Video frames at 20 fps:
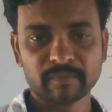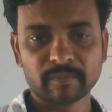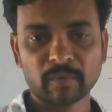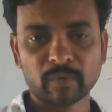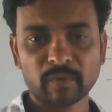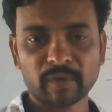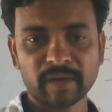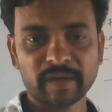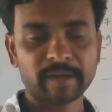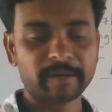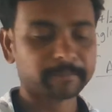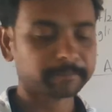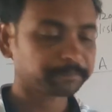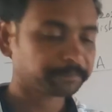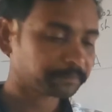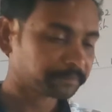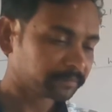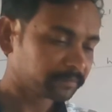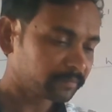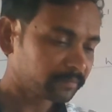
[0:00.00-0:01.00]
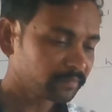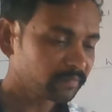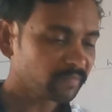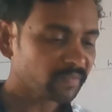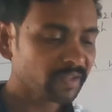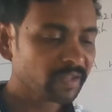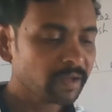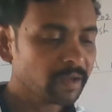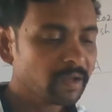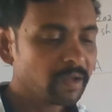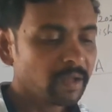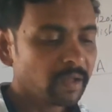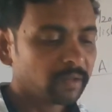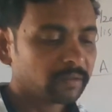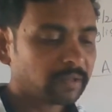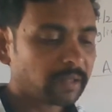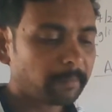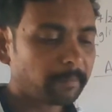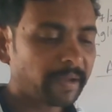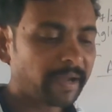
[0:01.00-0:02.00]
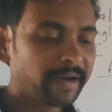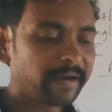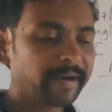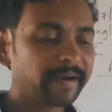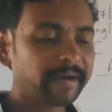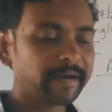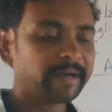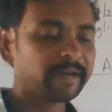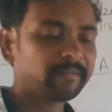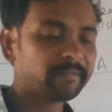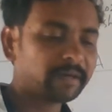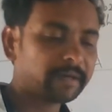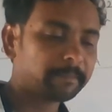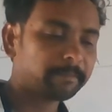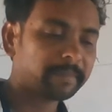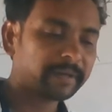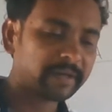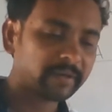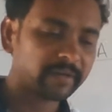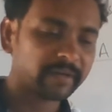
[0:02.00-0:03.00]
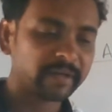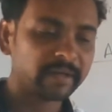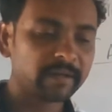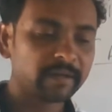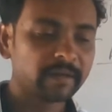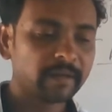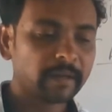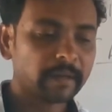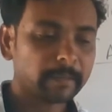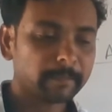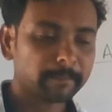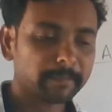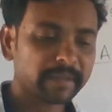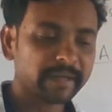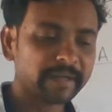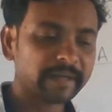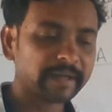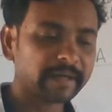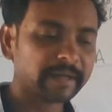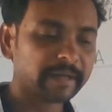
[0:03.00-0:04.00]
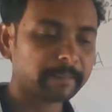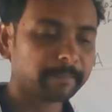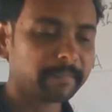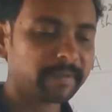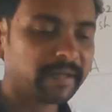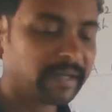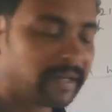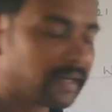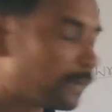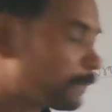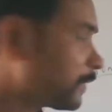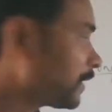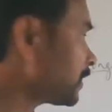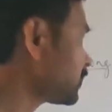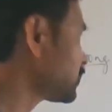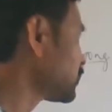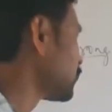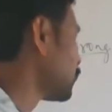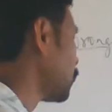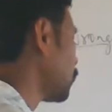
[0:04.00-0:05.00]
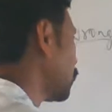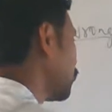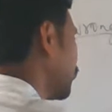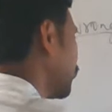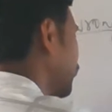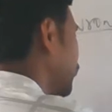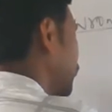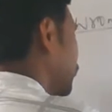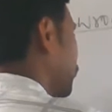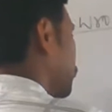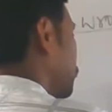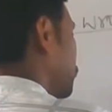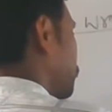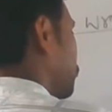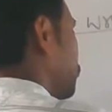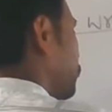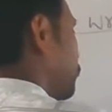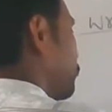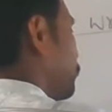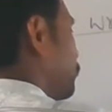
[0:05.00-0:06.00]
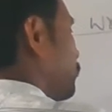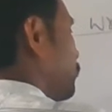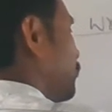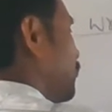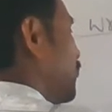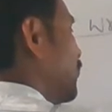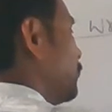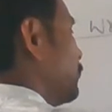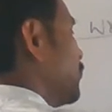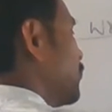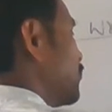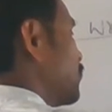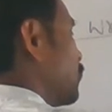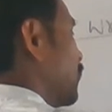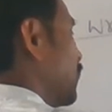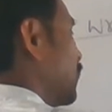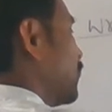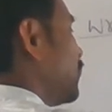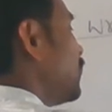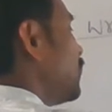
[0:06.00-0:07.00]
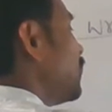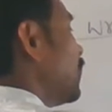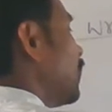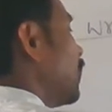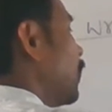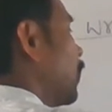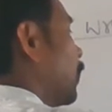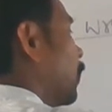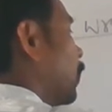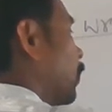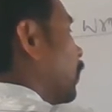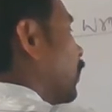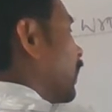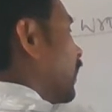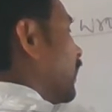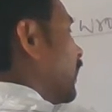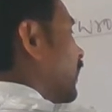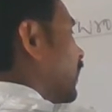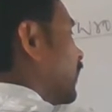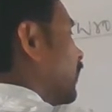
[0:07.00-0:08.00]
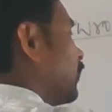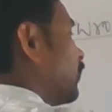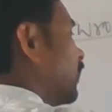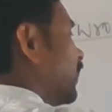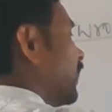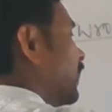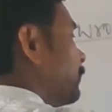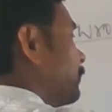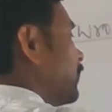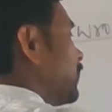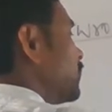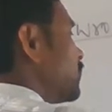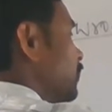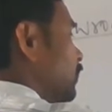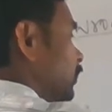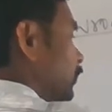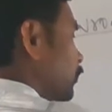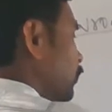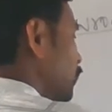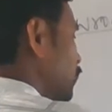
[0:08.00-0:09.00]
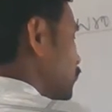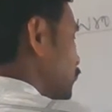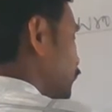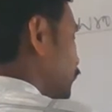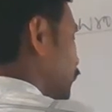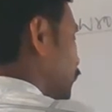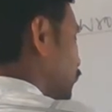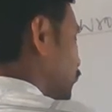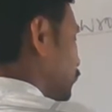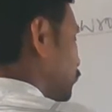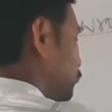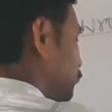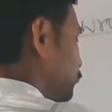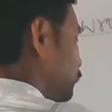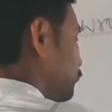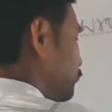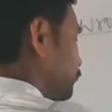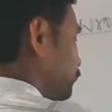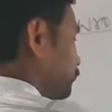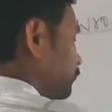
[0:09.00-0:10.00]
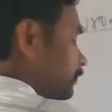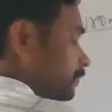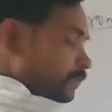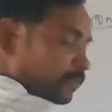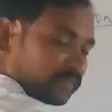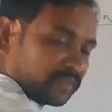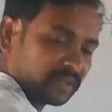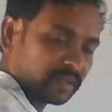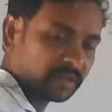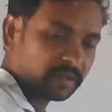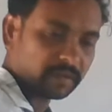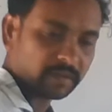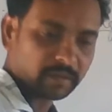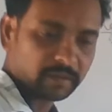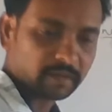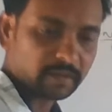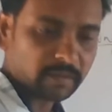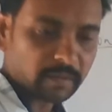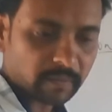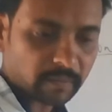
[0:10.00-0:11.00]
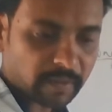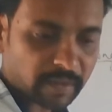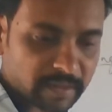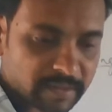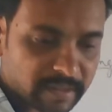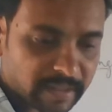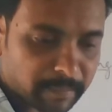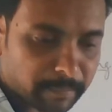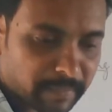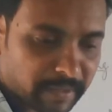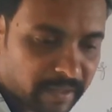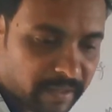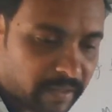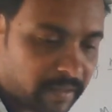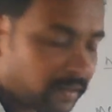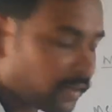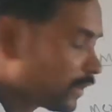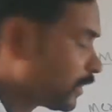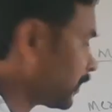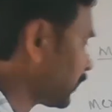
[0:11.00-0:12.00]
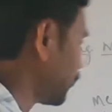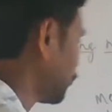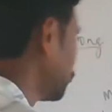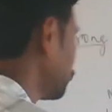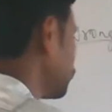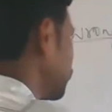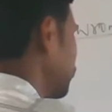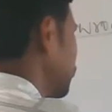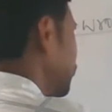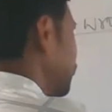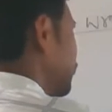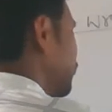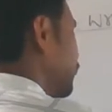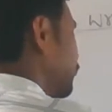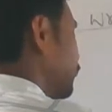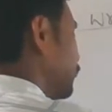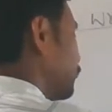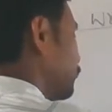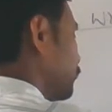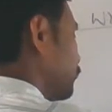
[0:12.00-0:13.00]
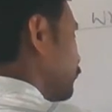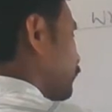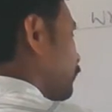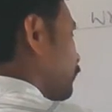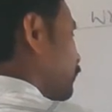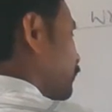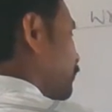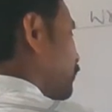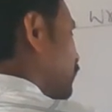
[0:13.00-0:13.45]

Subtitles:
Okay. The man had never believed in merely. Mere means only. Mere means what? Only. Utility means useful. What is that meaning? Utility.